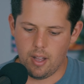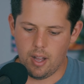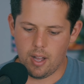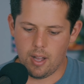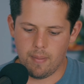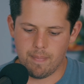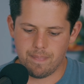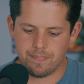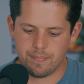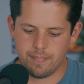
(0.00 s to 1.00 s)

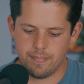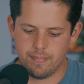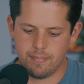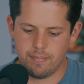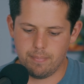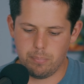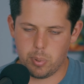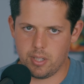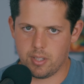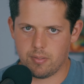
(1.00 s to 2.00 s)
um,
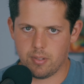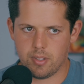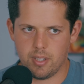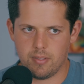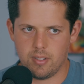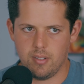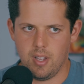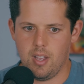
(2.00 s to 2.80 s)
but it's for safety.